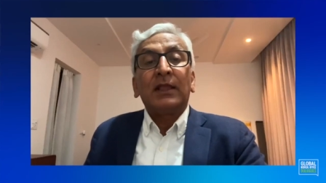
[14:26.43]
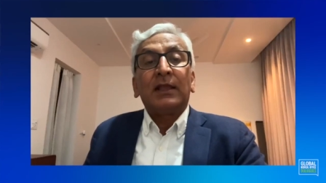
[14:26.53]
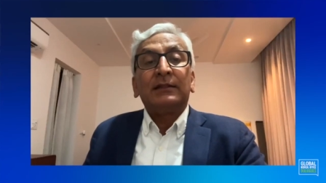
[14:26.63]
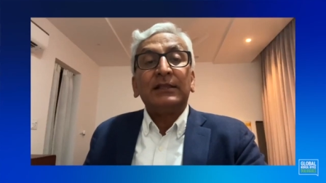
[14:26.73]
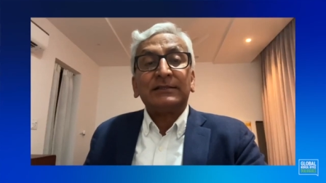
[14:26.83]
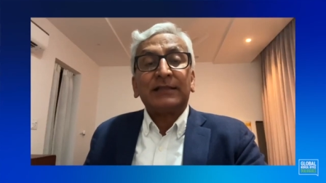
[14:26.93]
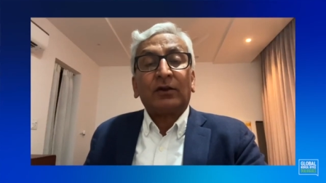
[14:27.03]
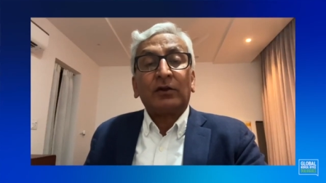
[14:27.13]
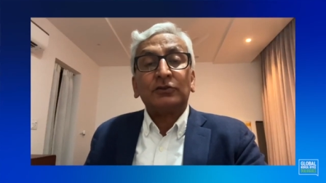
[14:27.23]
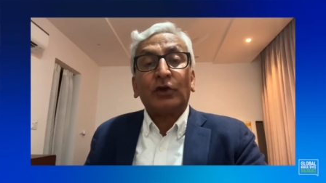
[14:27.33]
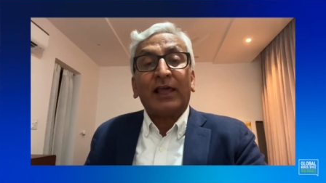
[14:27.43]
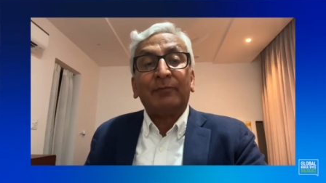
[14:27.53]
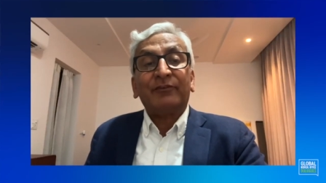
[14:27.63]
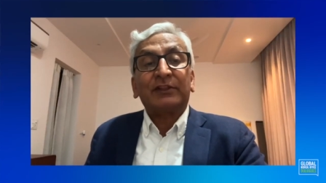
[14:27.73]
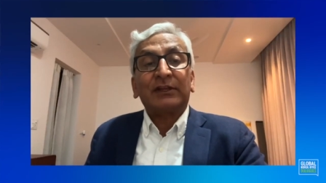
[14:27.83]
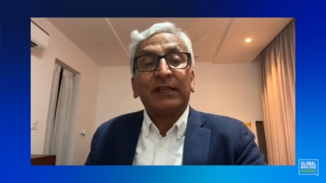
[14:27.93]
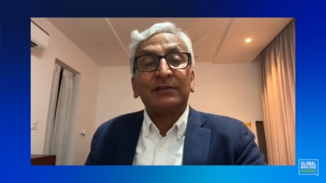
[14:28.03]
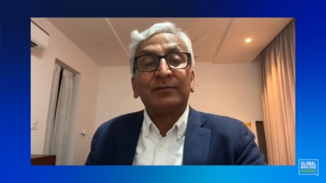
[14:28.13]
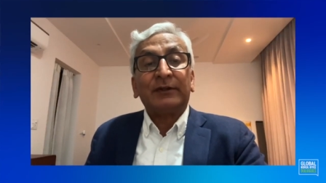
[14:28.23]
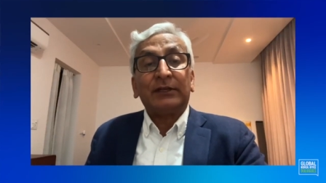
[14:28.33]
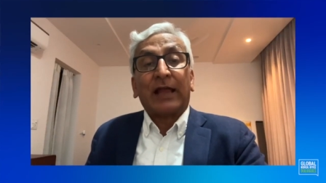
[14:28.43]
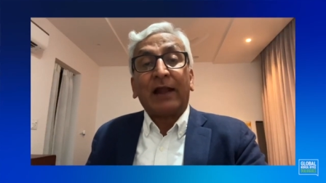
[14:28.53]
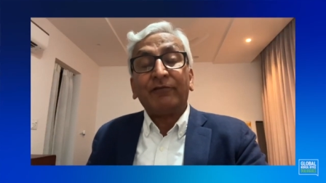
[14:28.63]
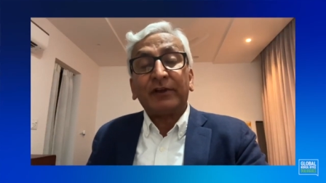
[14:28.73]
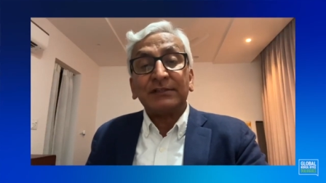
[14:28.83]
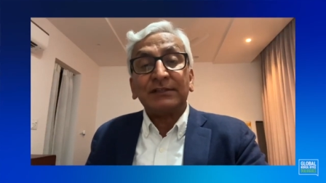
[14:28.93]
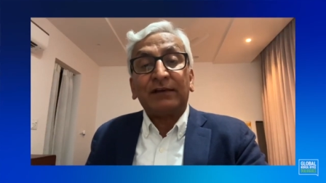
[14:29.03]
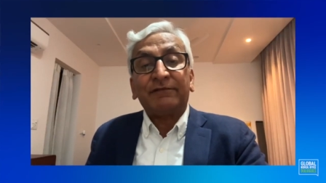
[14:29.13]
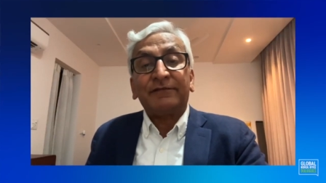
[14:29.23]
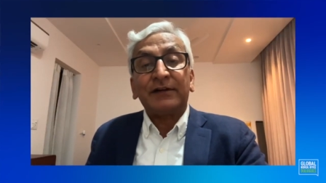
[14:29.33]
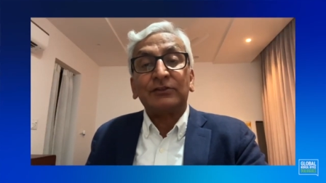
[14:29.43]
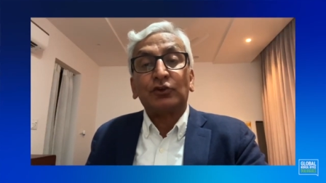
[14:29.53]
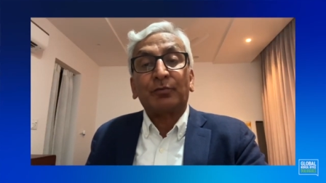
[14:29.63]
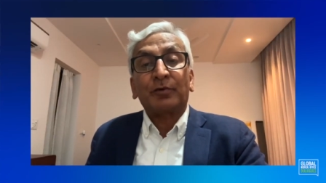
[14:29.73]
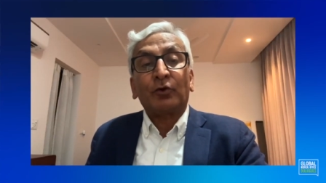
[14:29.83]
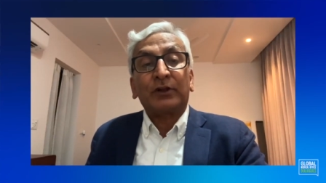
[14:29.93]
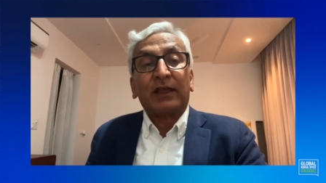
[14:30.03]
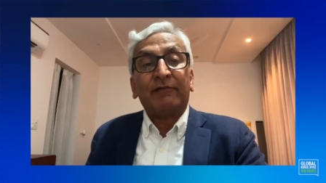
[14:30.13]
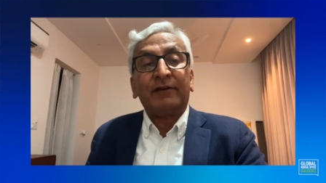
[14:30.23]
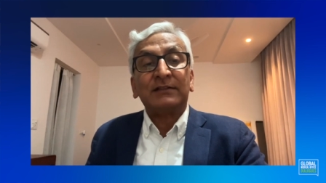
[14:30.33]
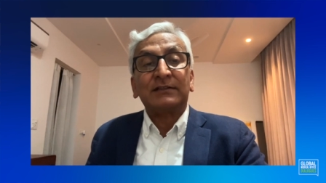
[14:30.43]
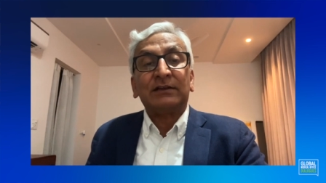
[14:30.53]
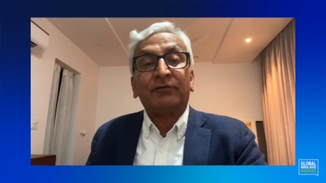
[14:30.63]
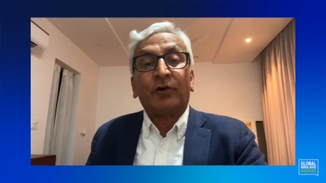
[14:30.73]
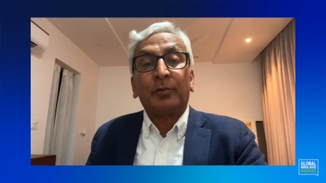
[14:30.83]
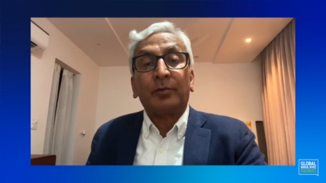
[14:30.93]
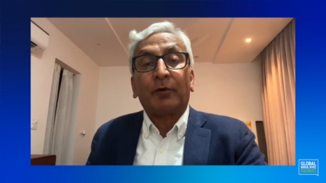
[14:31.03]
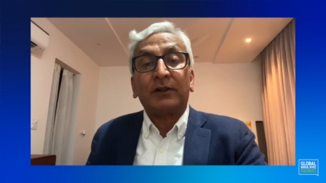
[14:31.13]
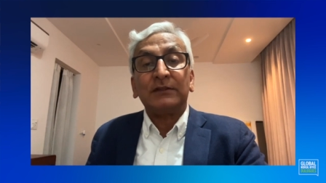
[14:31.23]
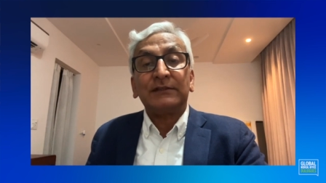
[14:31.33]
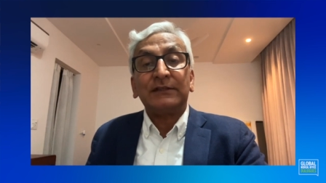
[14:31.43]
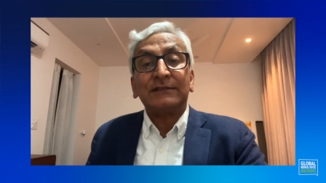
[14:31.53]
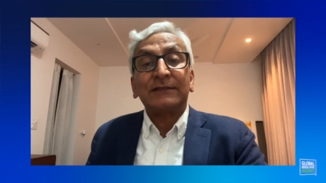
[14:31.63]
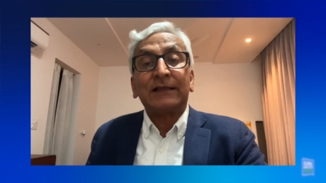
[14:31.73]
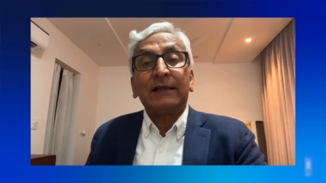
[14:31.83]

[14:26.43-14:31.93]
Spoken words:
These can also help with engagement in advocacy efforts to promote evidence-informed policies